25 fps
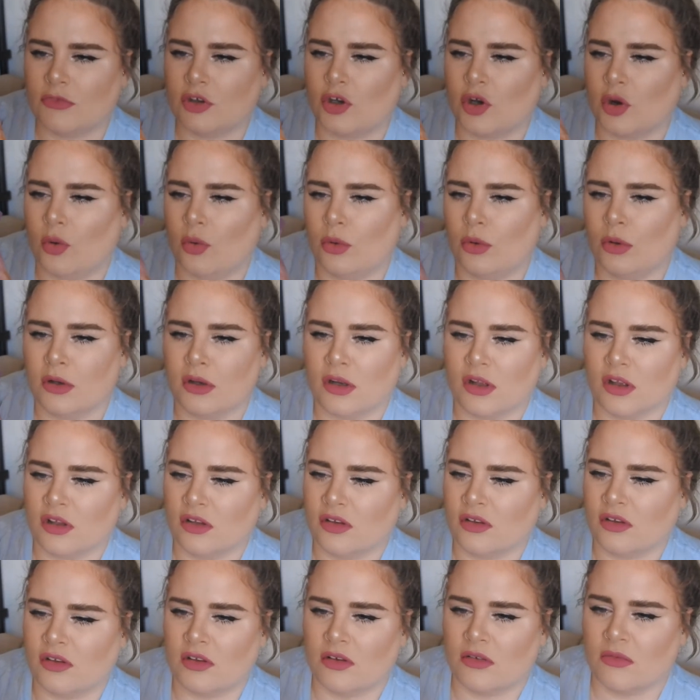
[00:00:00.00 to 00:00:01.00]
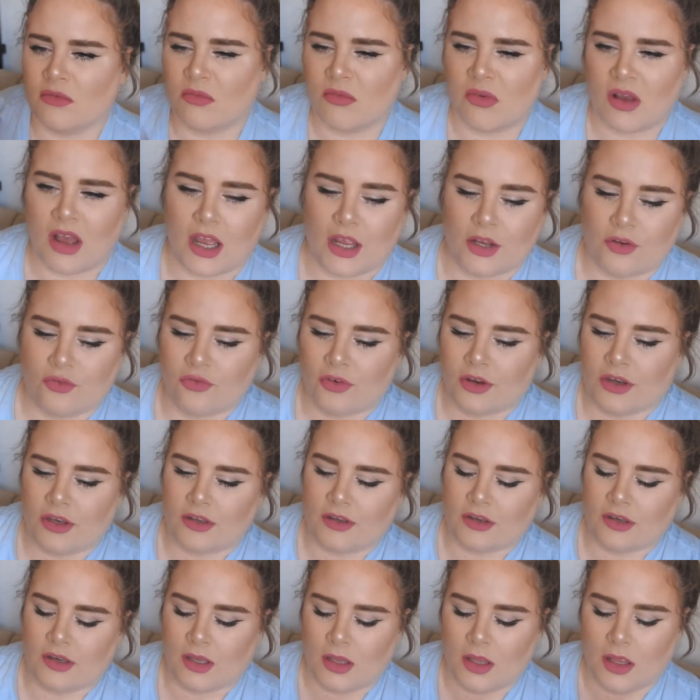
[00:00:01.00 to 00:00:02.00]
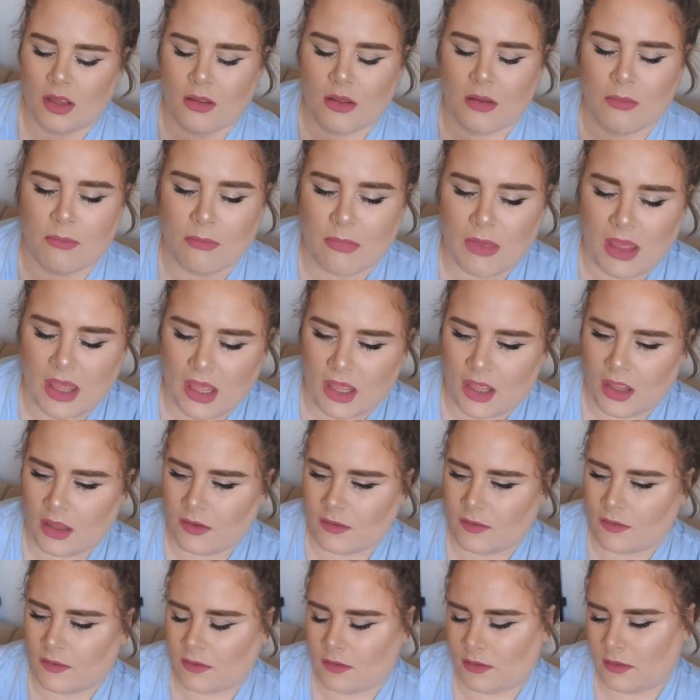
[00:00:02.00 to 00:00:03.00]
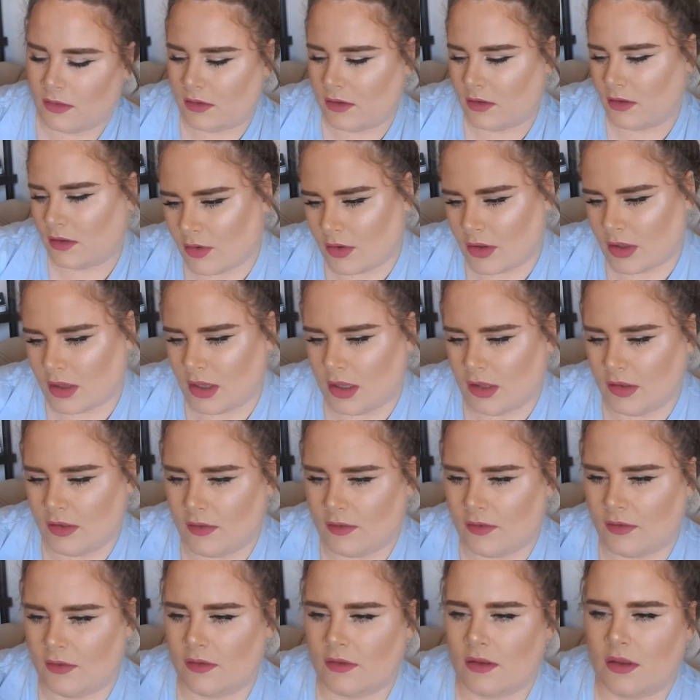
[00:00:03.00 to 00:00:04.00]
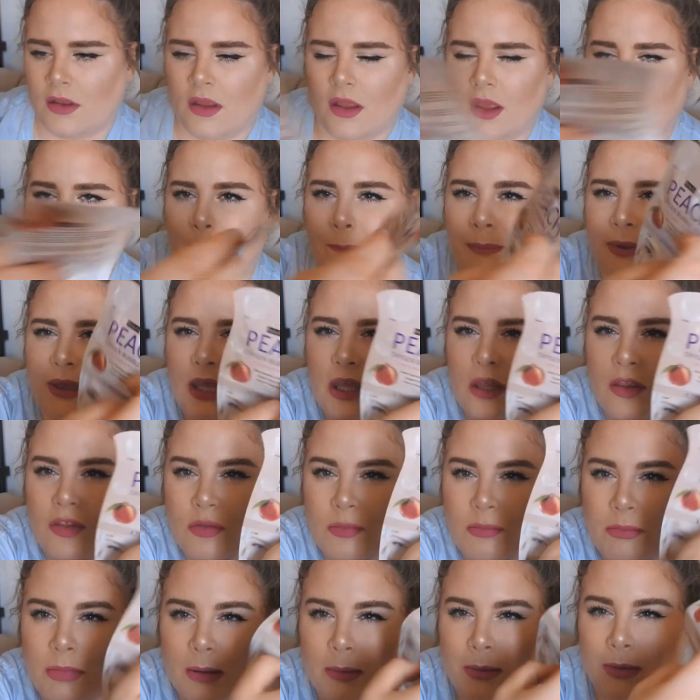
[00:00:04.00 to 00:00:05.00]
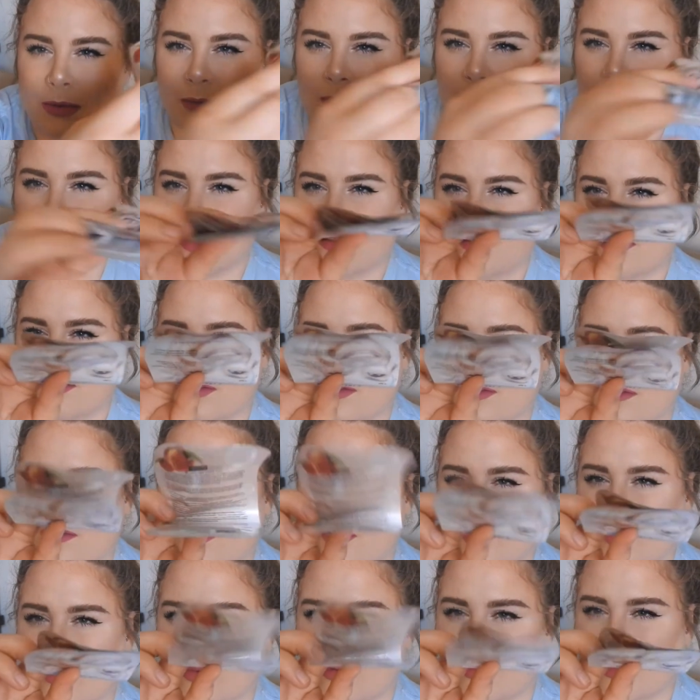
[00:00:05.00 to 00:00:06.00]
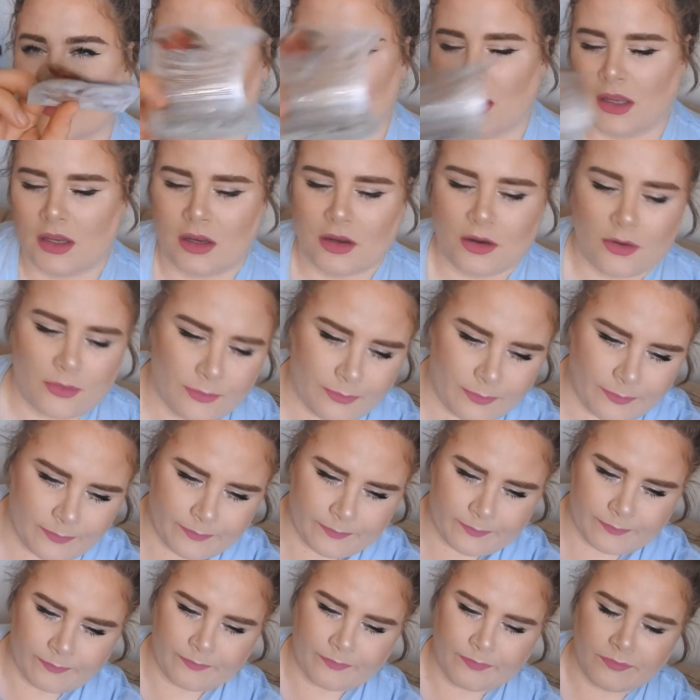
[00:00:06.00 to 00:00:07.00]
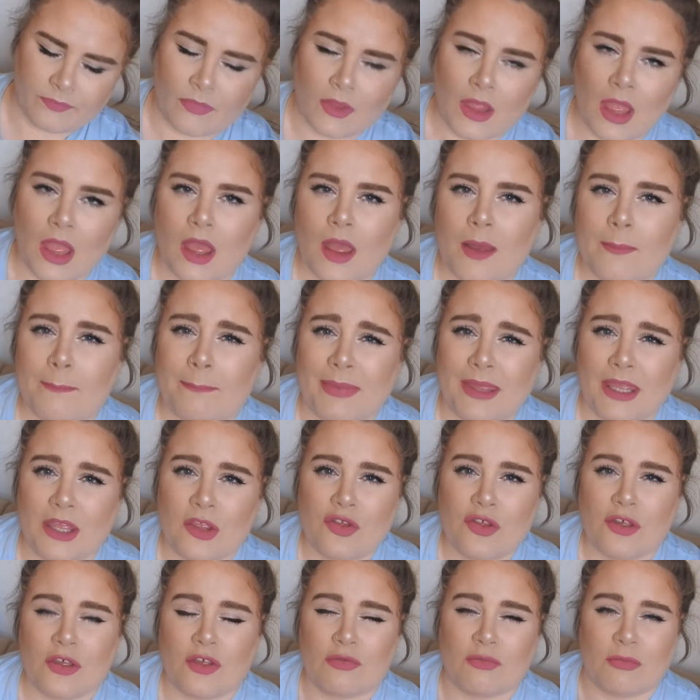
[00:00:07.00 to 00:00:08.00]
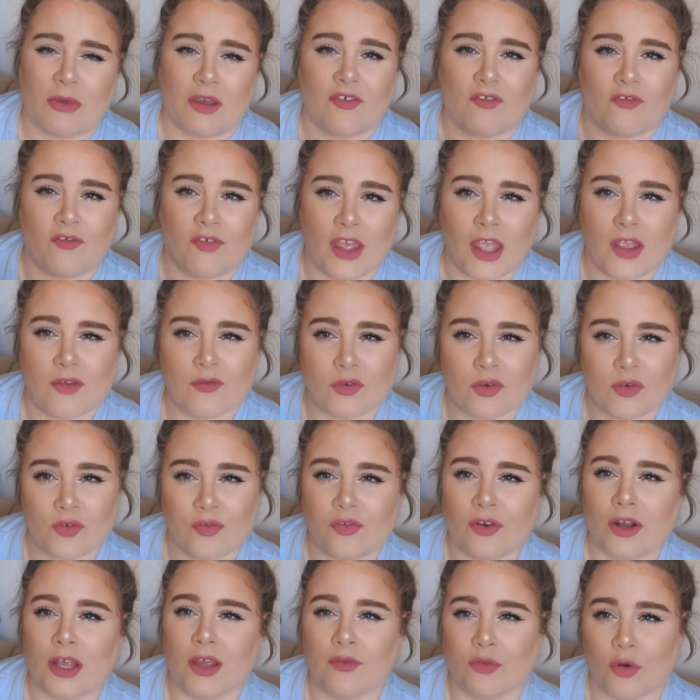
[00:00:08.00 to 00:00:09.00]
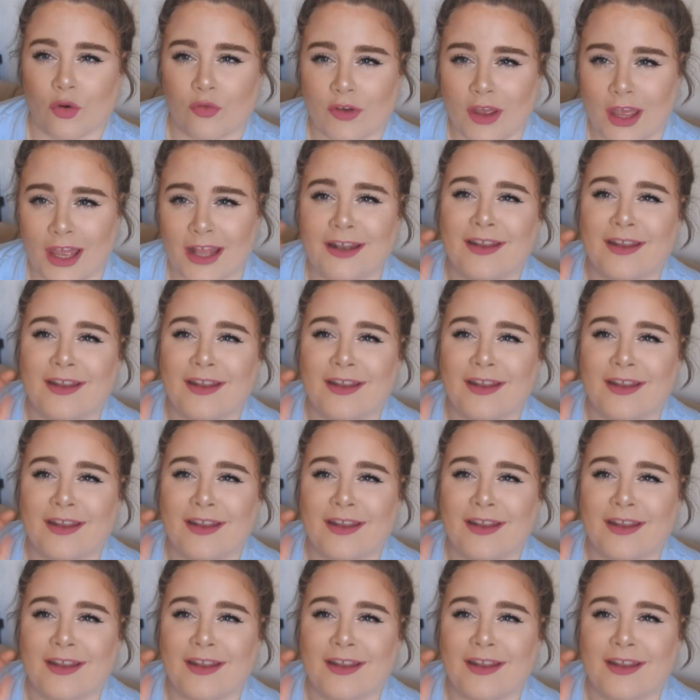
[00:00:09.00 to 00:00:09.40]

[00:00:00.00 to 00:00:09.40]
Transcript: coconut hydrating mask. Okay, this is a peach bubble mask, there's two in there. Peach is my favorite flavor of